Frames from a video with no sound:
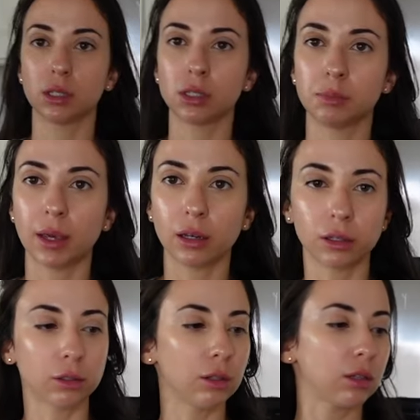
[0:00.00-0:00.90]
this
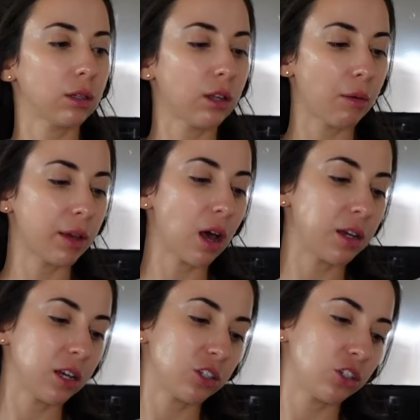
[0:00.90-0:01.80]
bagel that we
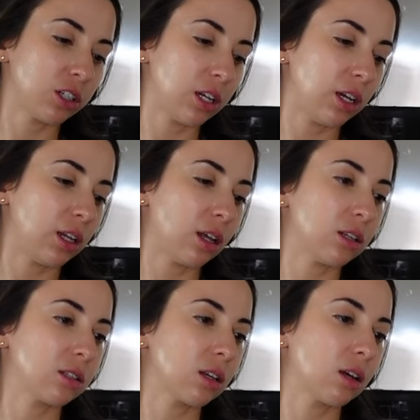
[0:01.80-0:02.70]
got yesterday. That
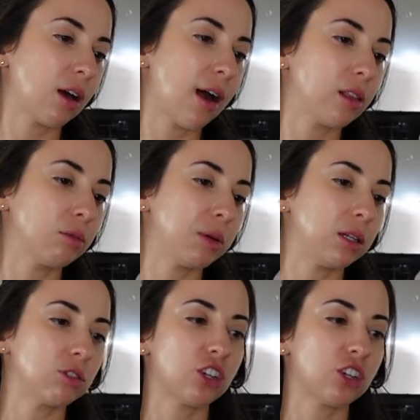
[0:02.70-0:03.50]
is a jalapeno